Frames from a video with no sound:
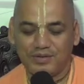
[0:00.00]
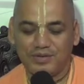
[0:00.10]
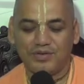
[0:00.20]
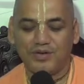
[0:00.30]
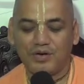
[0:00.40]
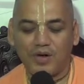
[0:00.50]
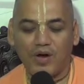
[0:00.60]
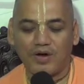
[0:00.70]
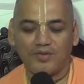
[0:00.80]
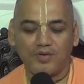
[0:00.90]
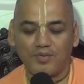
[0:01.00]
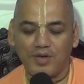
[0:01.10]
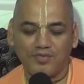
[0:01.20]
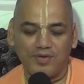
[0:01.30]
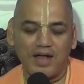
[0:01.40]
you got order from
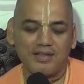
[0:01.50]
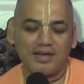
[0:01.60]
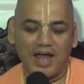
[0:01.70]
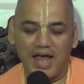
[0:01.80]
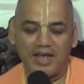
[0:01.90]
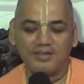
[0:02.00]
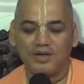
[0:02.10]
your father and